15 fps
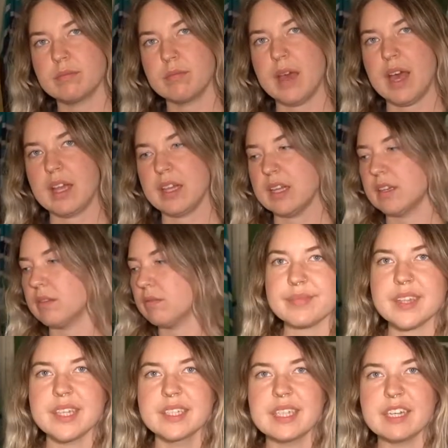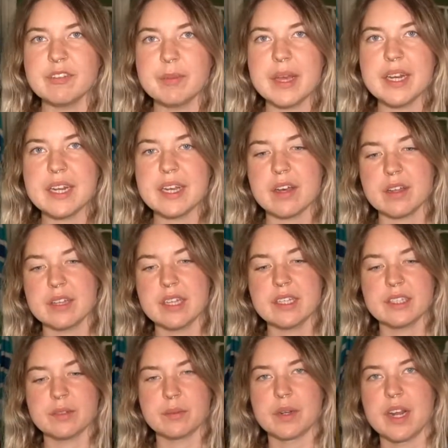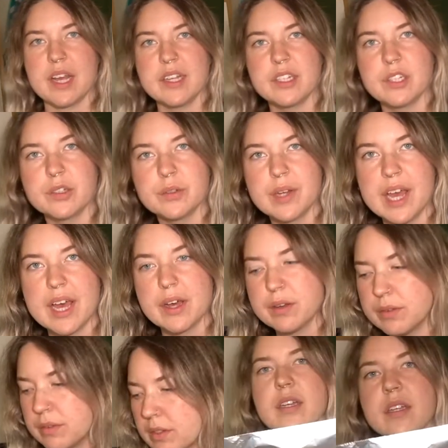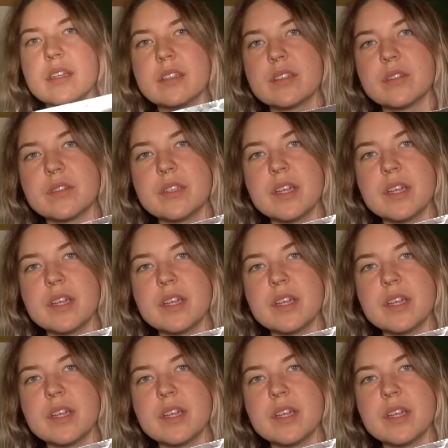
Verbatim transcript: palette. Instead of painting on this, what I do now is to